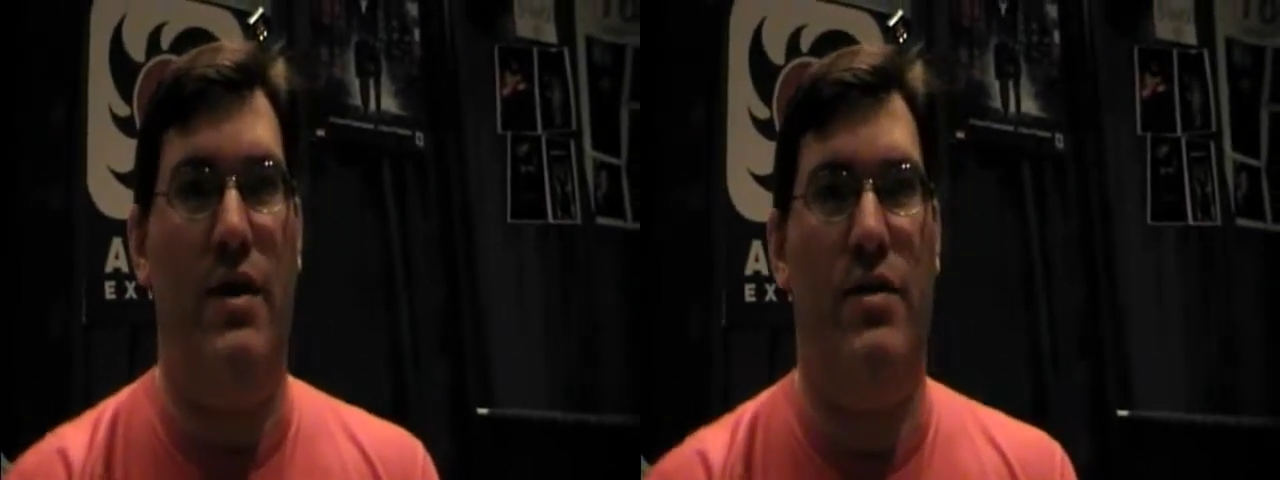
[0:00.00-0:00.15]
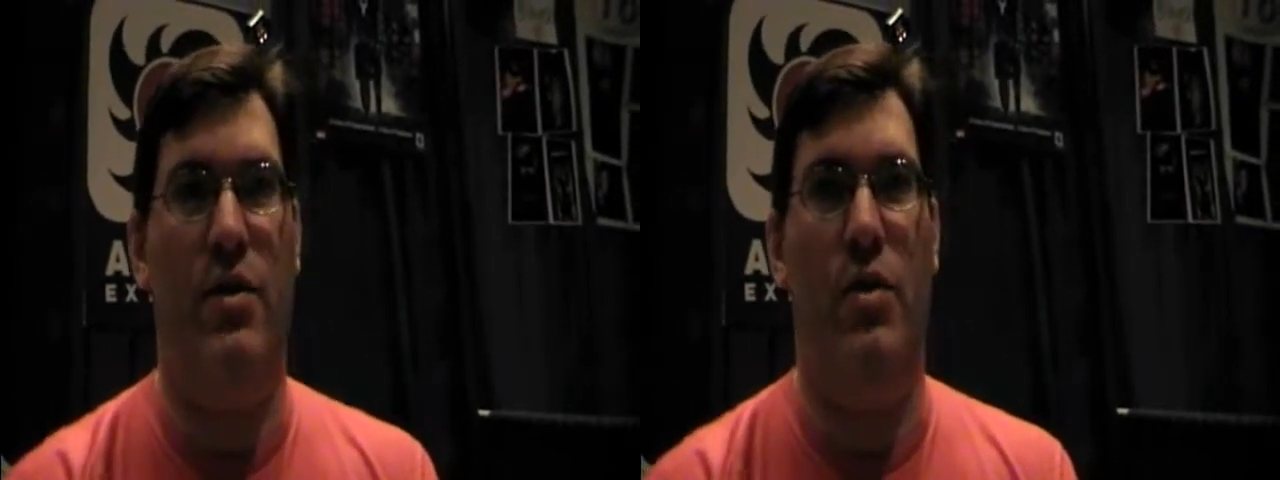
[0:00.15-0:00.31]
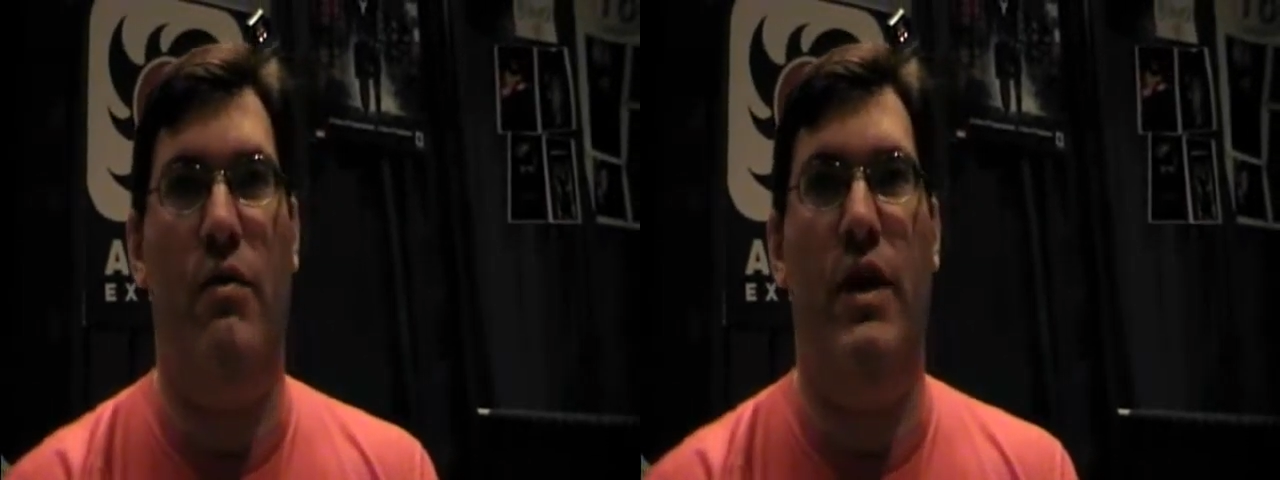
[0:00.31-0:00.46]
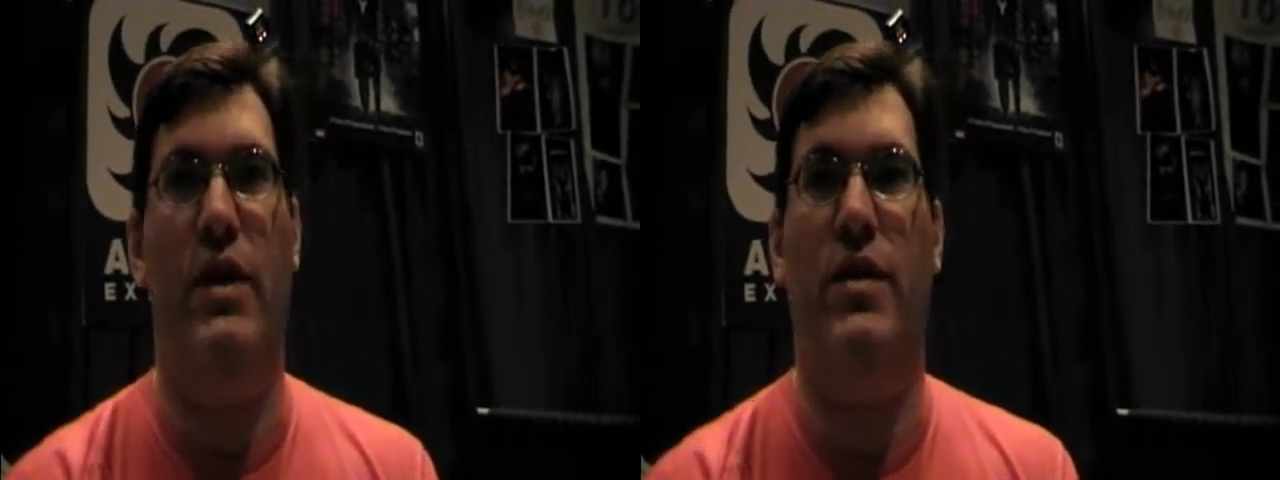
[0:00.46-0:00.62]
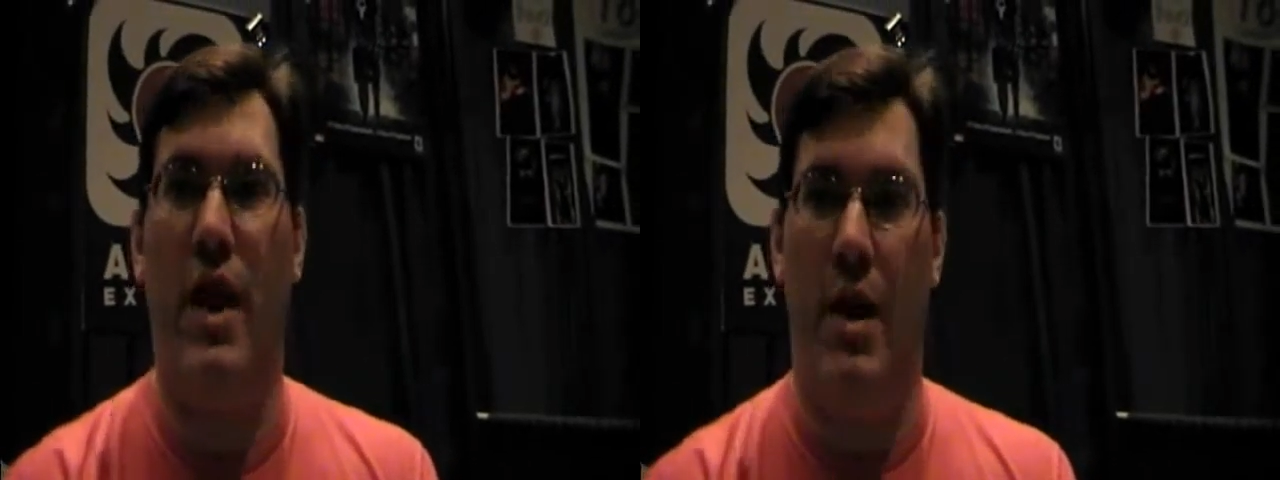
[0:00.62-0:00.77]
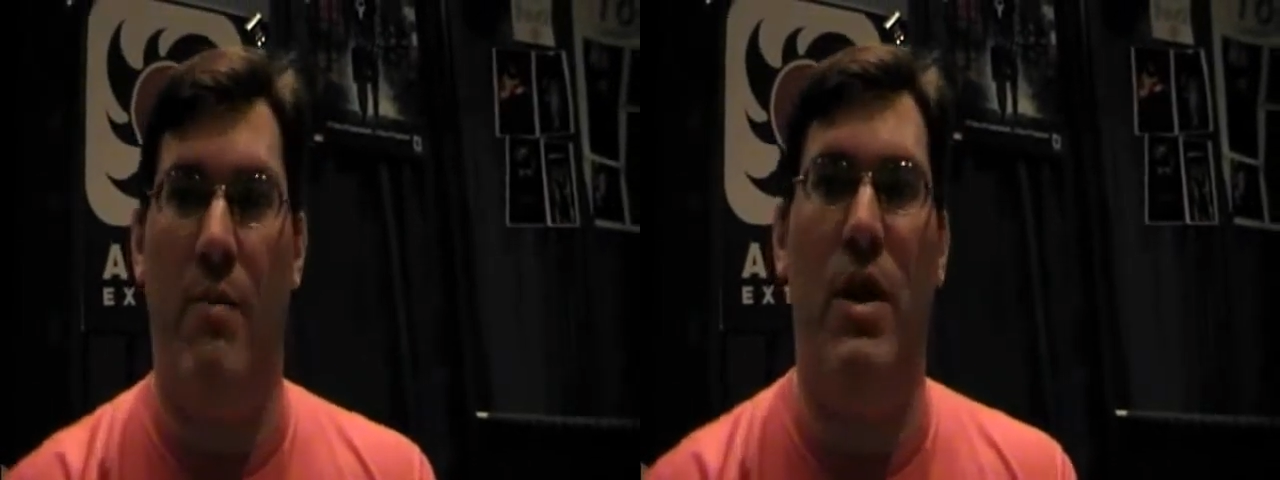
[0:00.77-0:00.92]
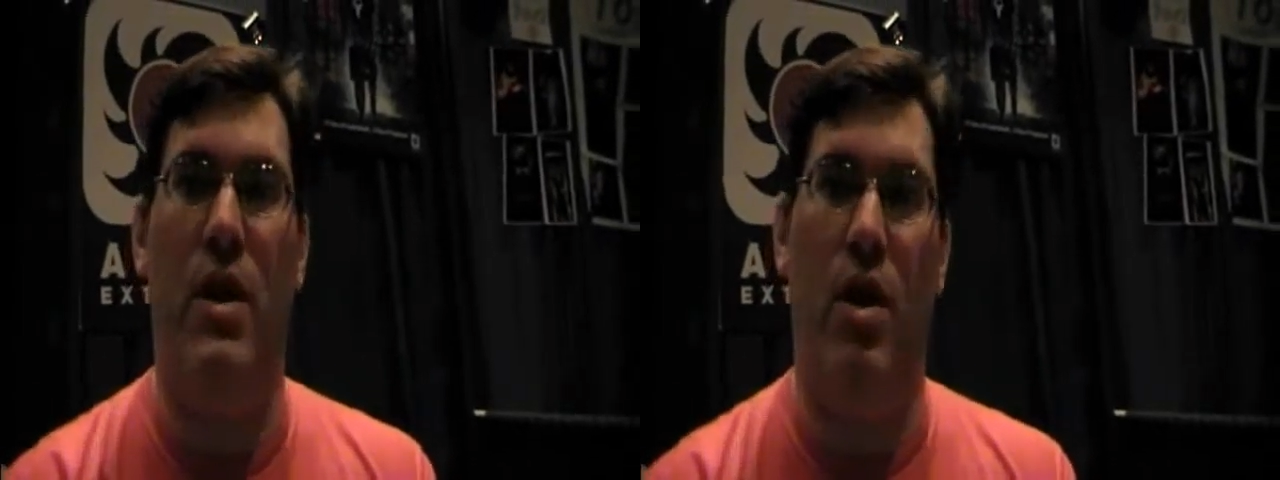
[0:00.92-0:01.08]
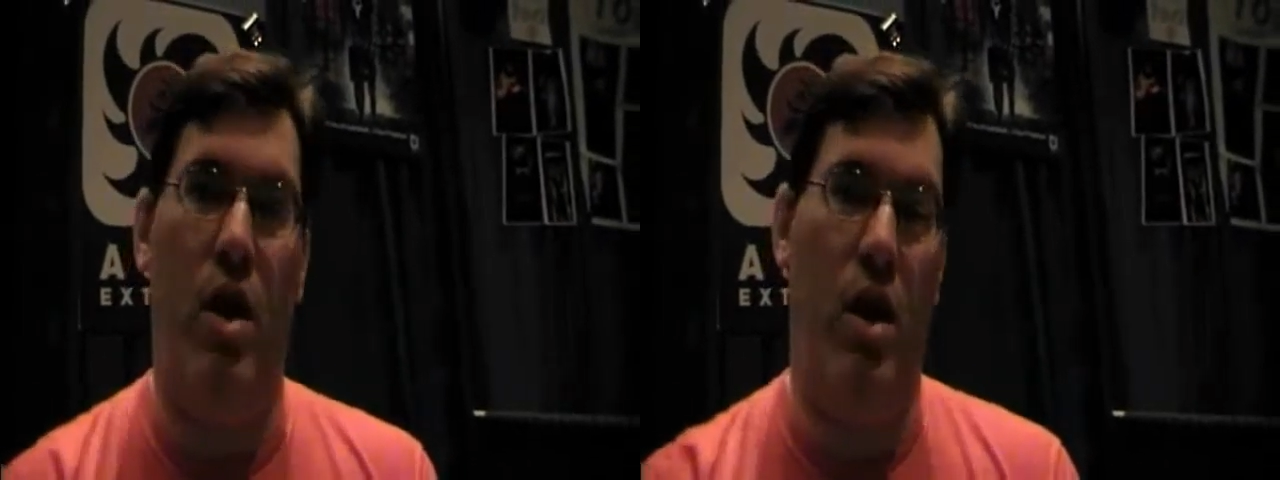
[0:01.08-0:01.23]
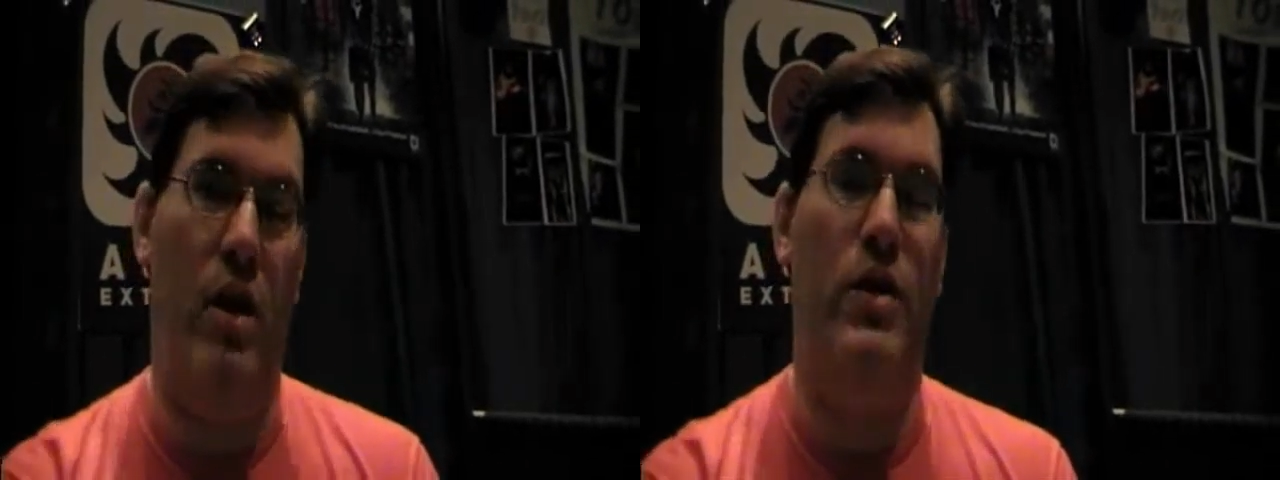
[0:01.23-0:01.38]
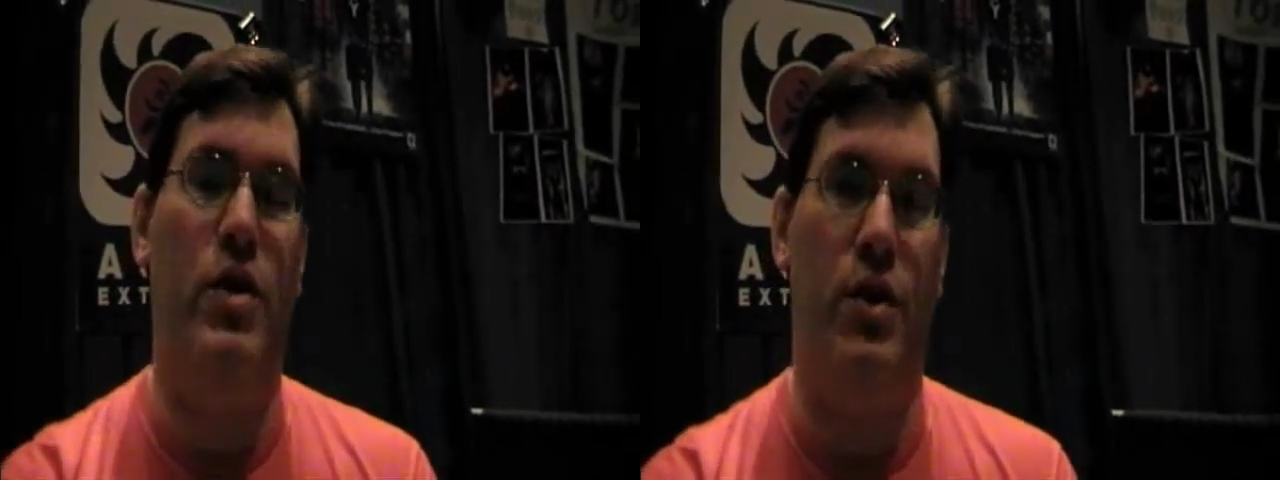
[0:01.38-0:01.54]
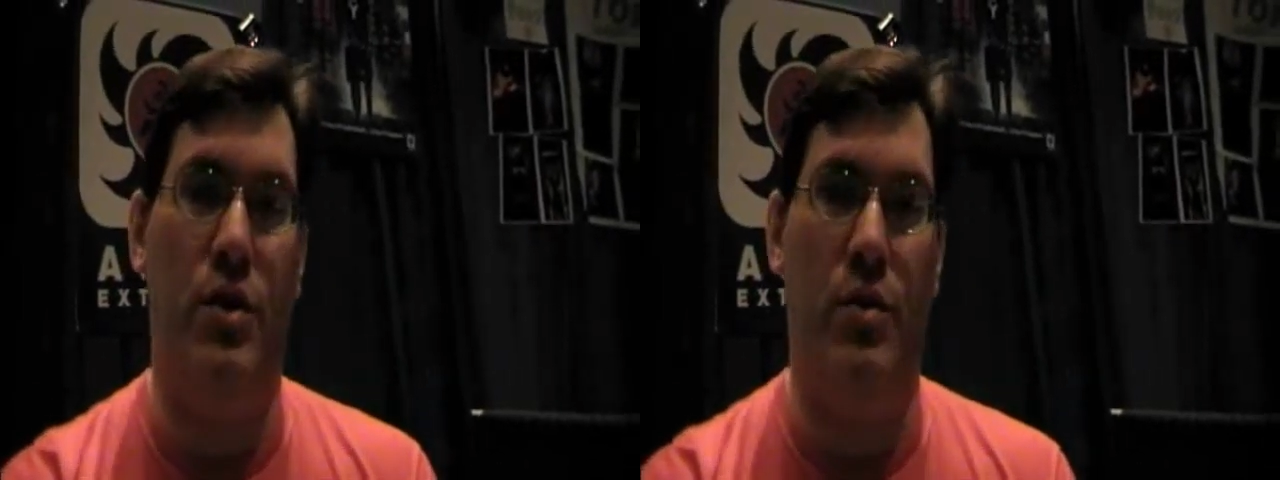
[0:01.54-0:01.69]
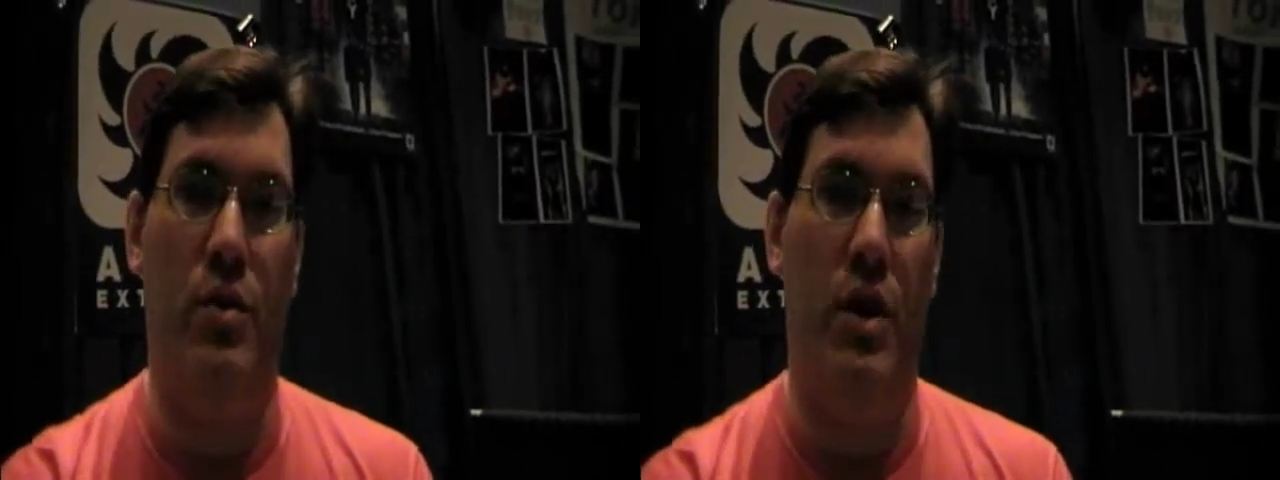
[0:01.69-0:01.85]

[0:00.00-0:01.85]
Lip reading: sort of excitement on to,